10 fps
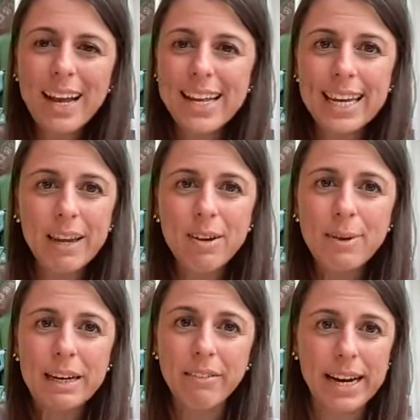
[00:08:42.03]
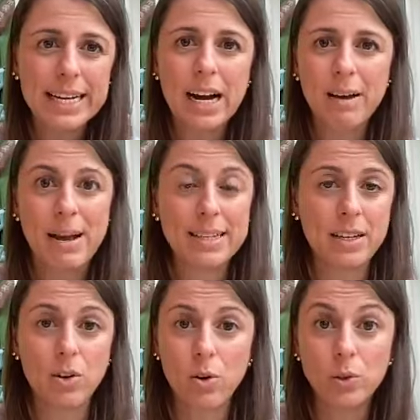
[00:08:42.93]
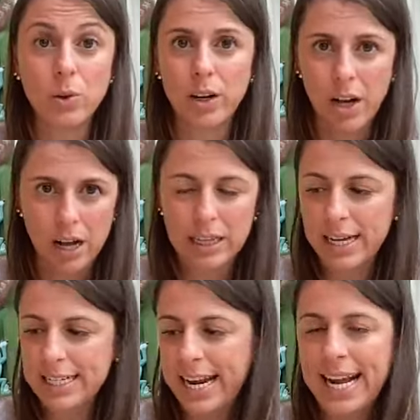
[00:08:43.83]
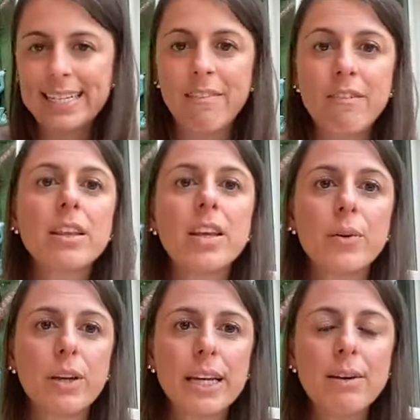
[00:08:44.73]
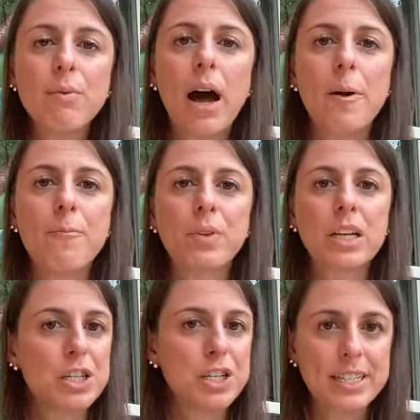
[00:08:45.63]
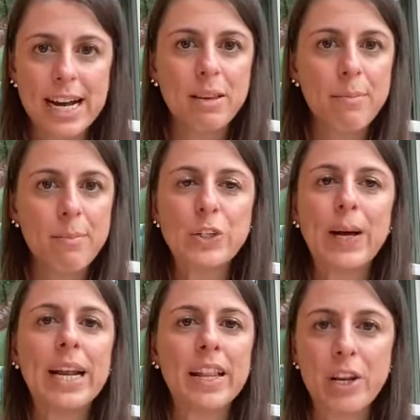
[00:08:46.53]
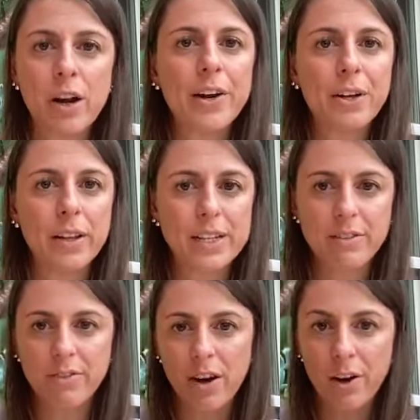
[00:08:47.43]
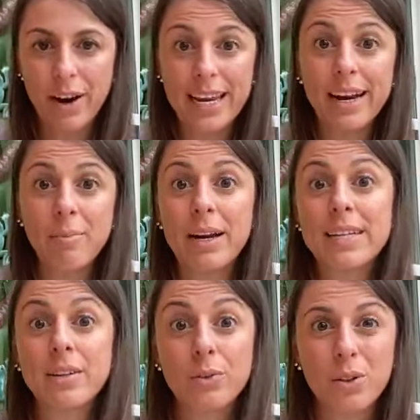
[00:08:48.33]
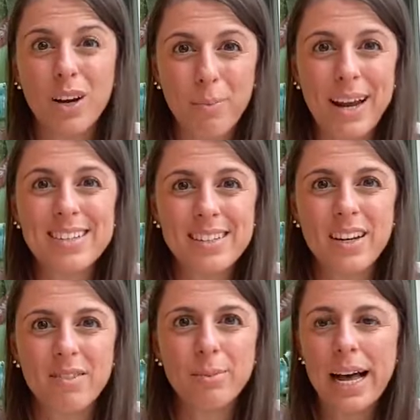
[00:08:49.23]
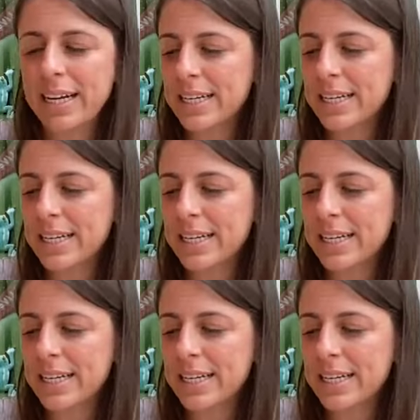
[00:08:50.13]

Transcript: think it would be great as a cold or a hot latte. It has everything you need to just add milk to it, and then you got your London fog right here, but as an oolong base instead of a black.